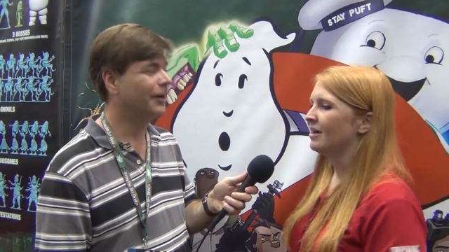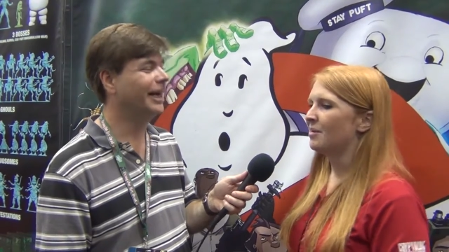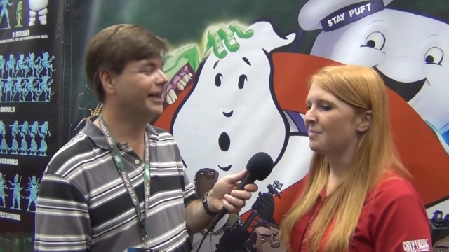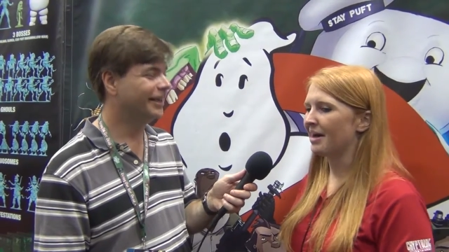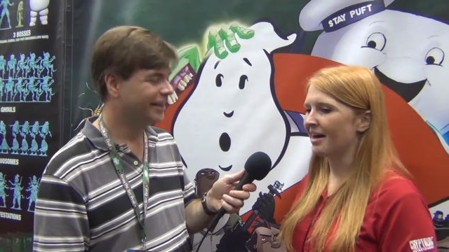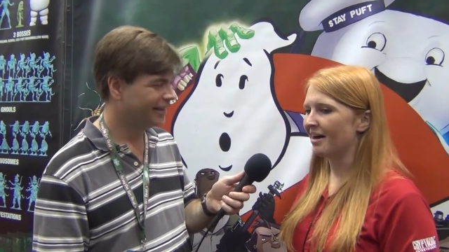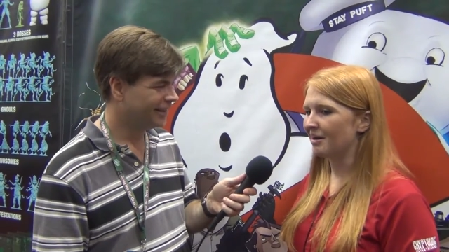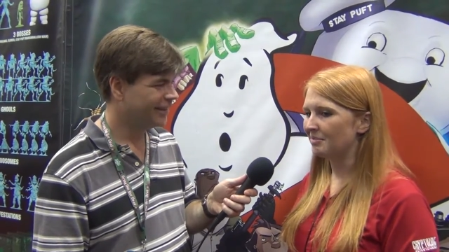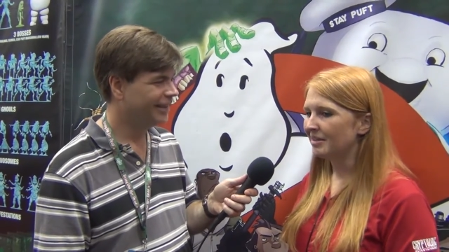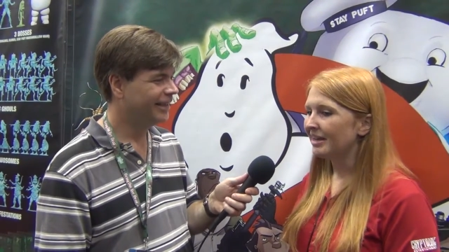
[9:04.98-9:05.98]
Speaker 1: Right. But
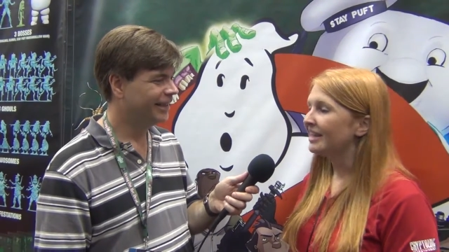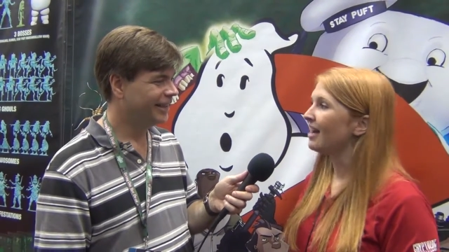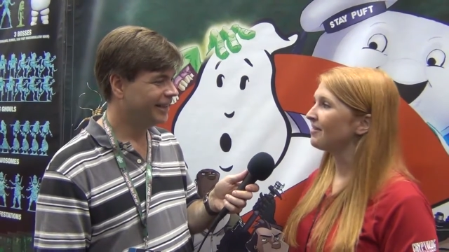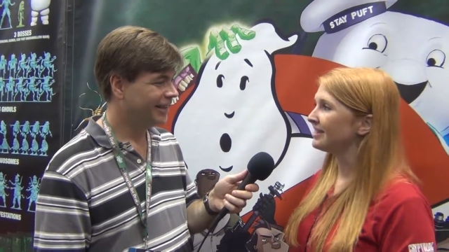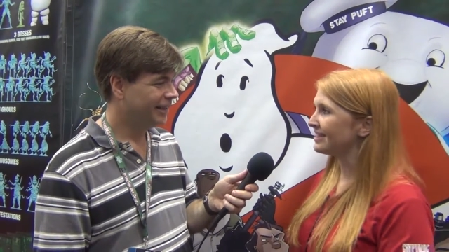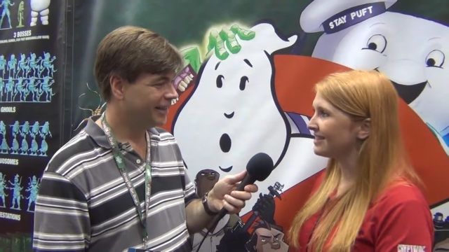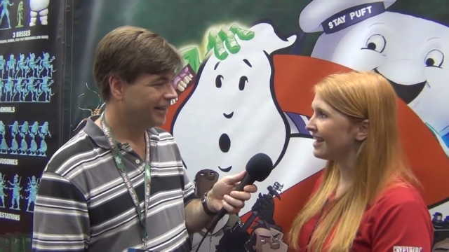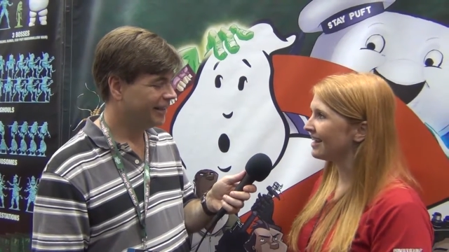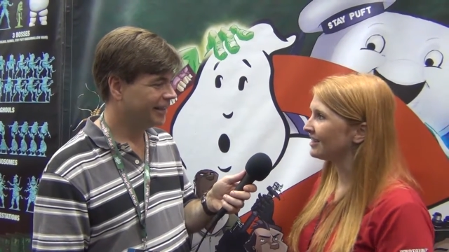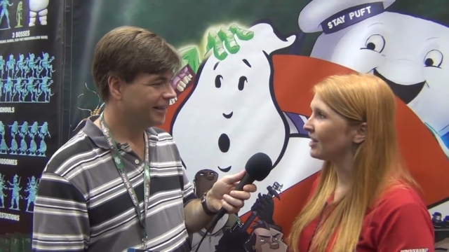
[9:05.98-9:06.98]
um, yeah, we did the
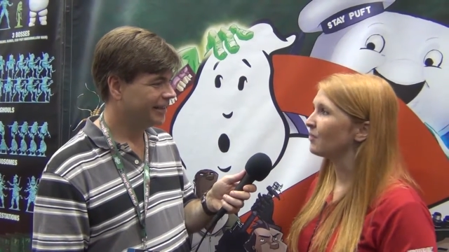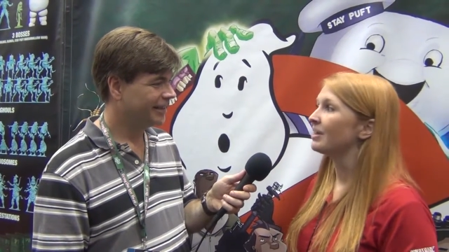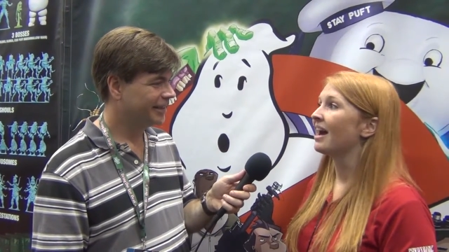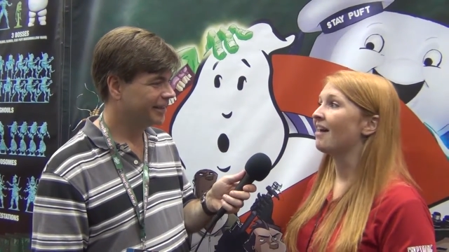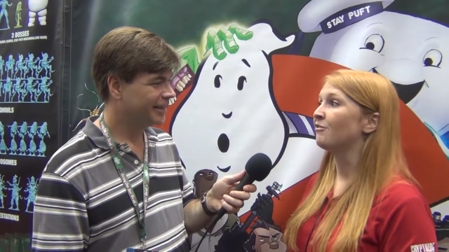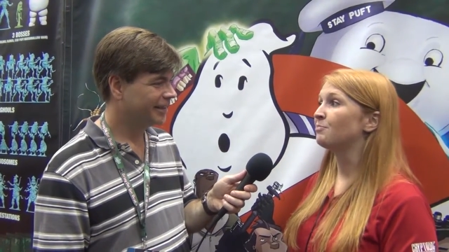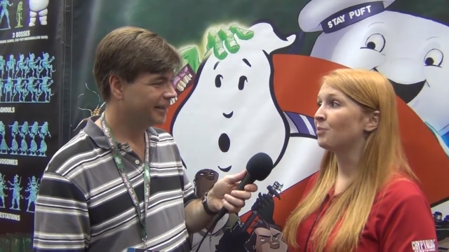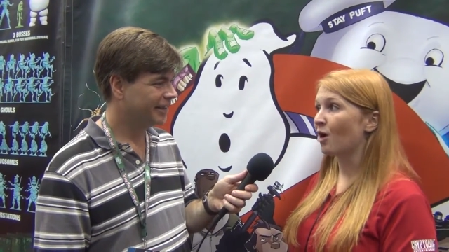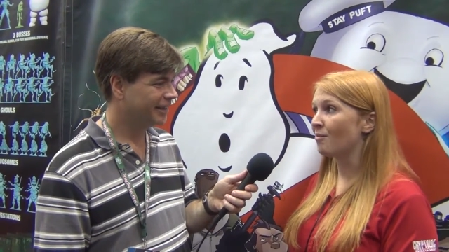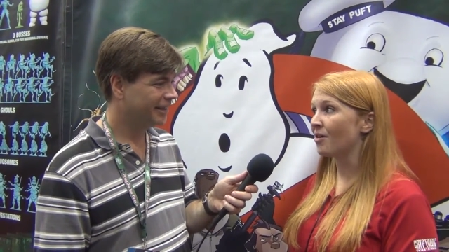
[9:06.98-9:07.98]
NHL. We have
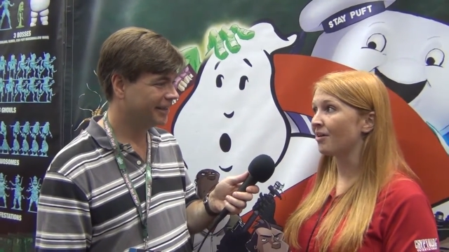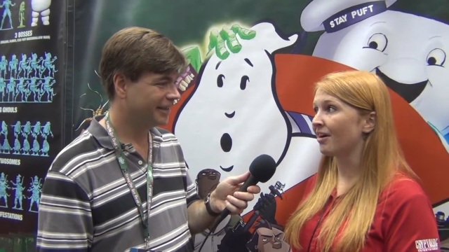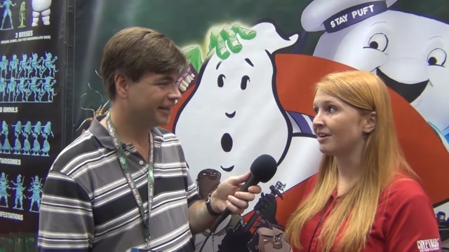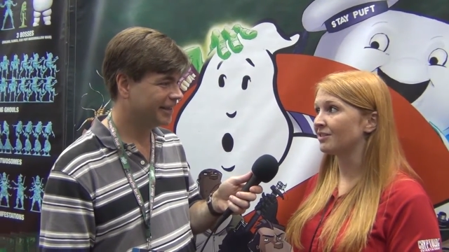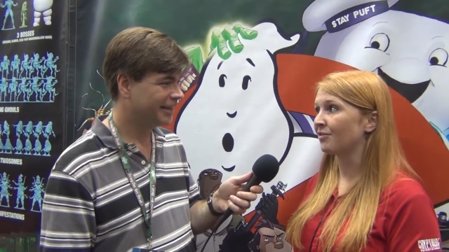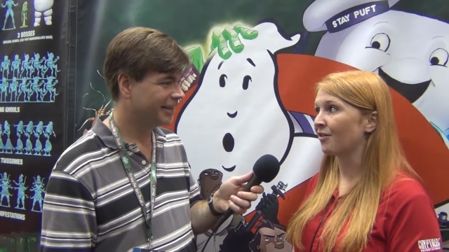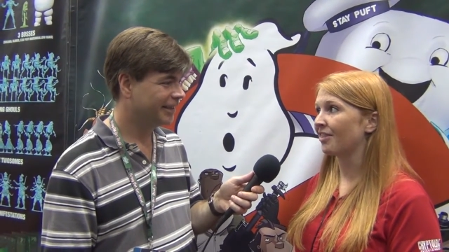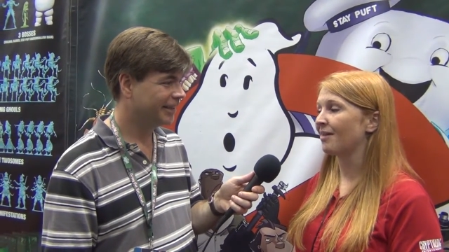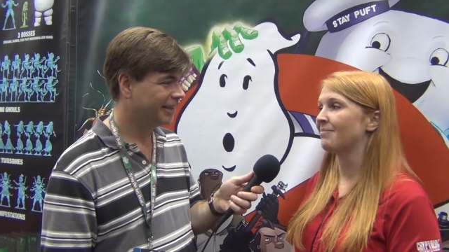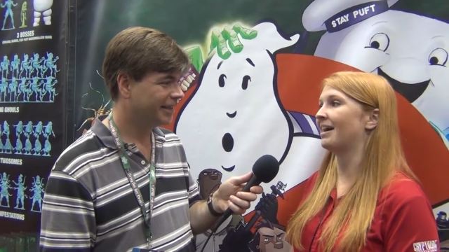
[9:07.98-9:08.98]
promo cards for
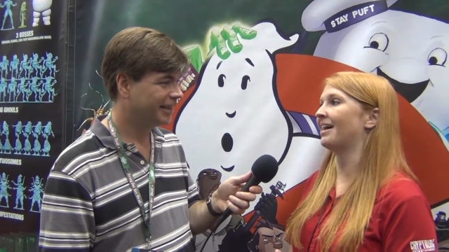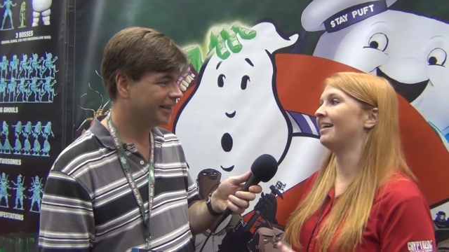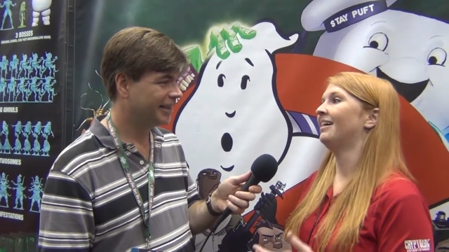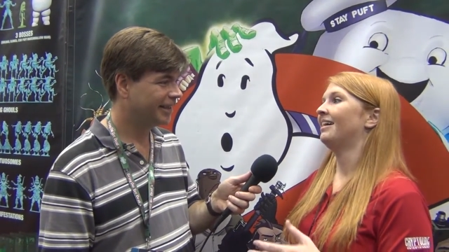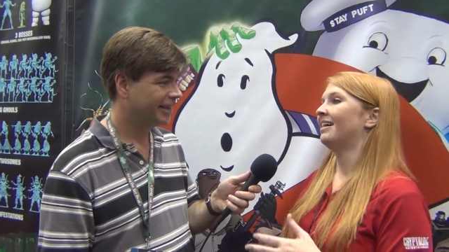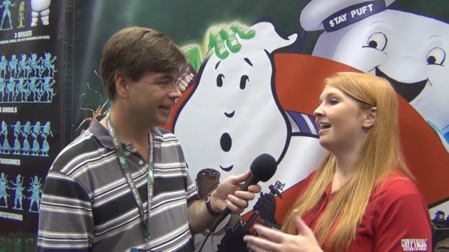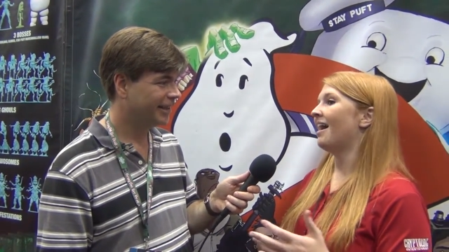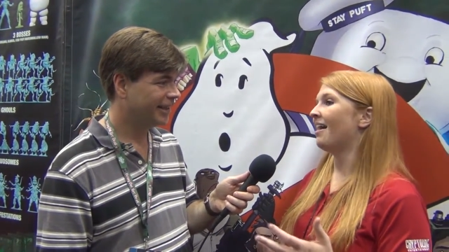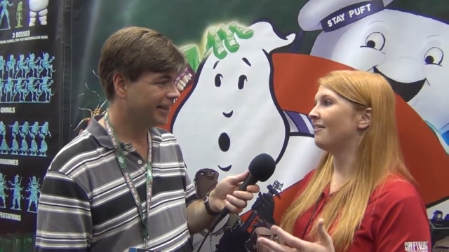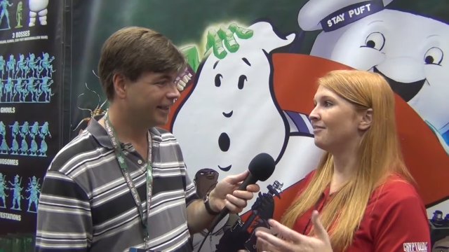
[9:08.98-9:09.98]
them that
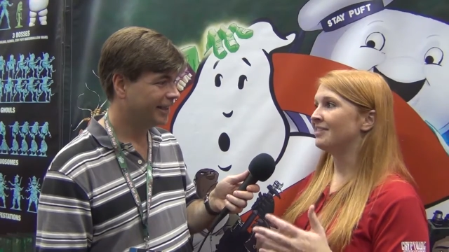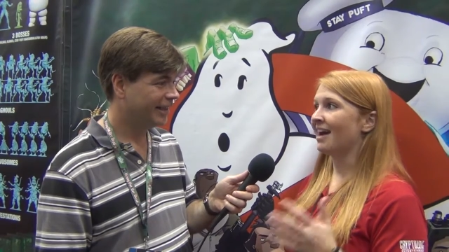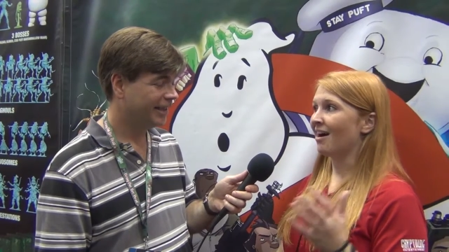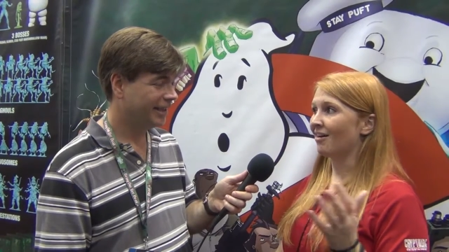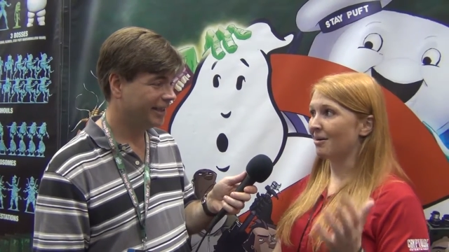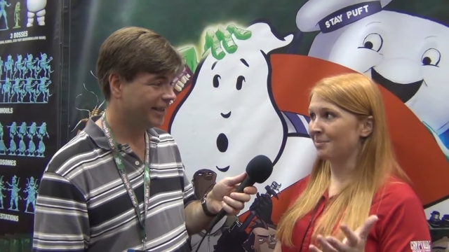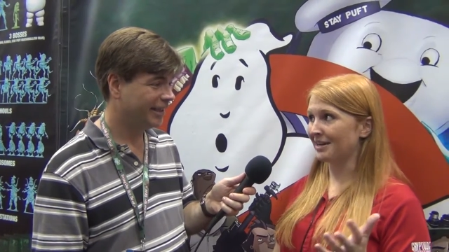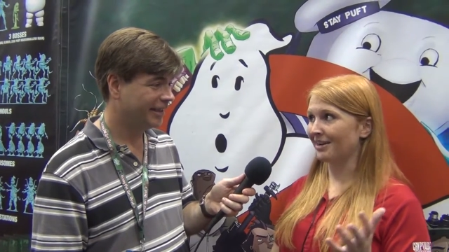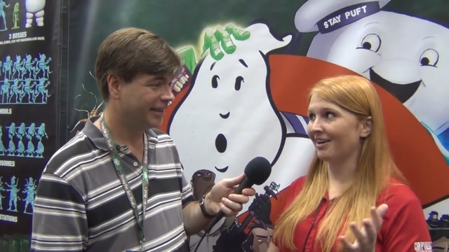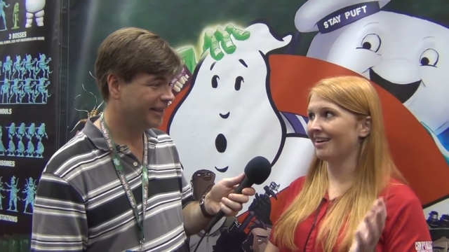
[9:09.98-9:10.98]
have now
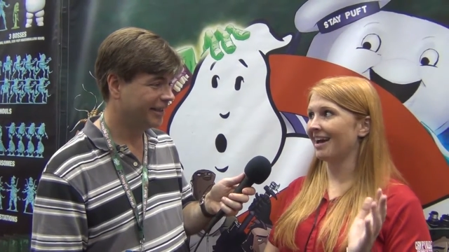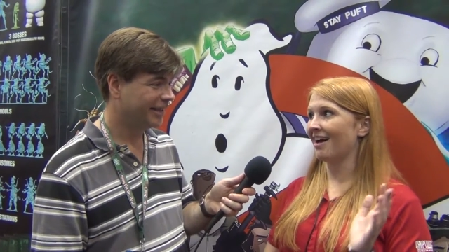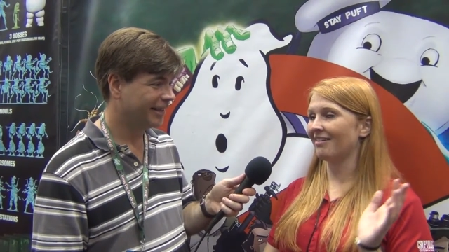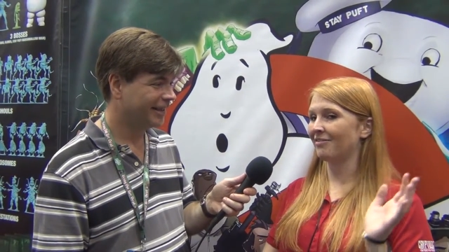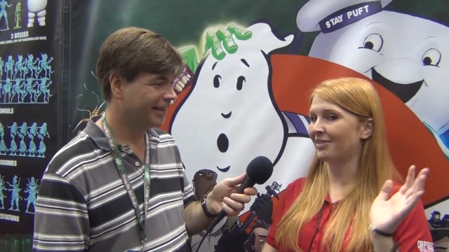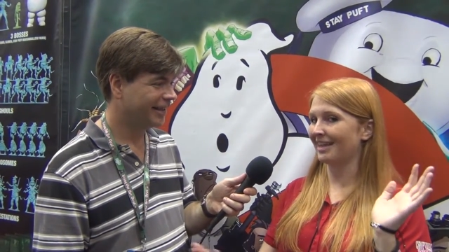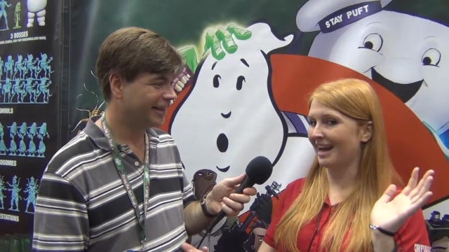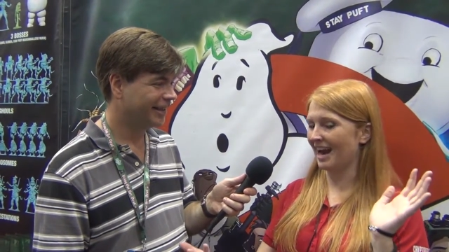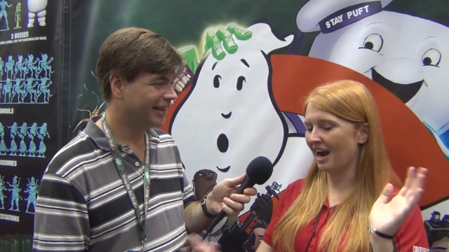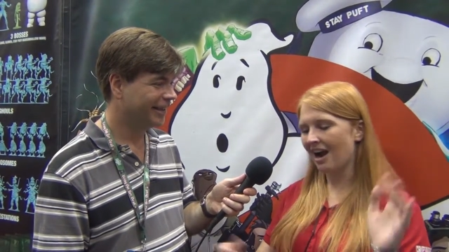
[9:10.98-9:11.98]
appeared out of thin
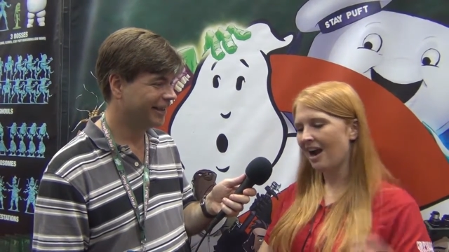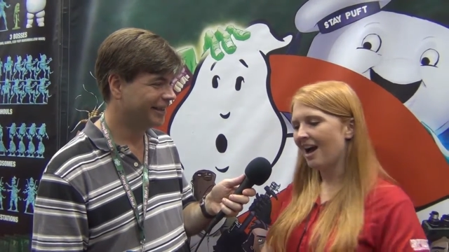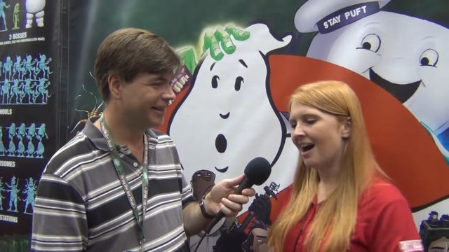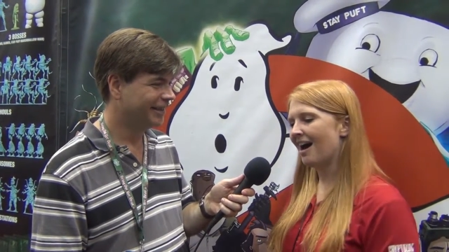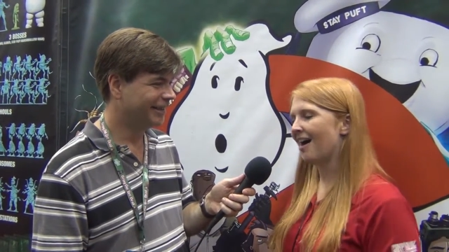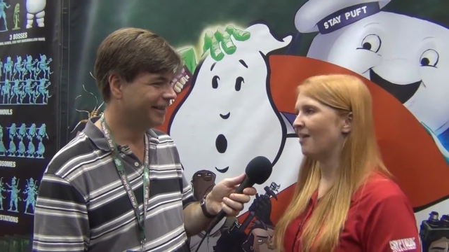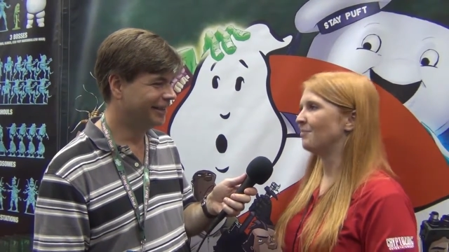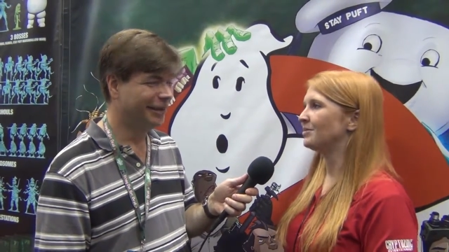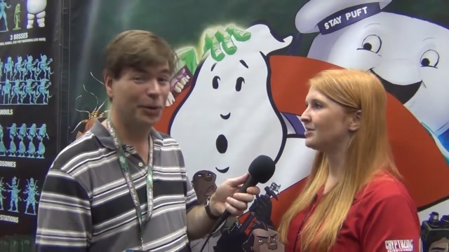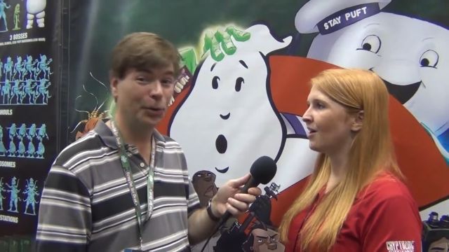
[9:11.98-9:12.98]
air.
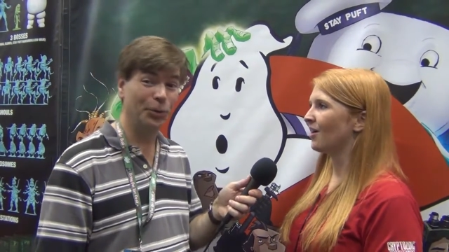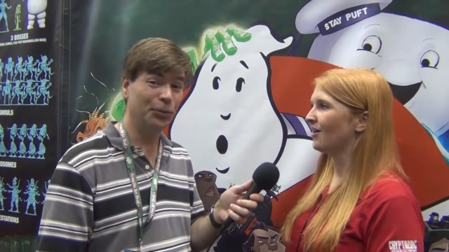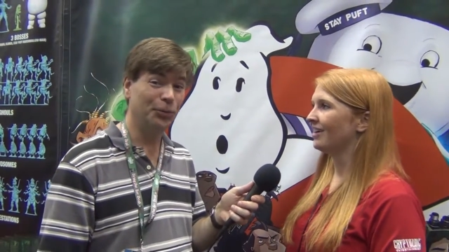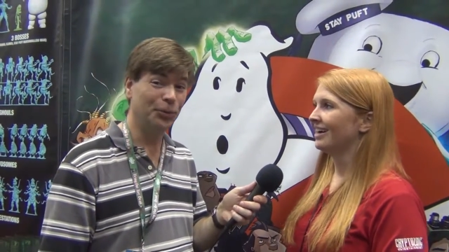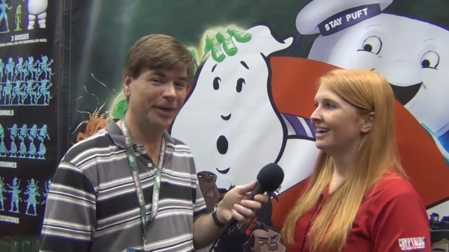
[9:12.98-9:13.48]
Um, so.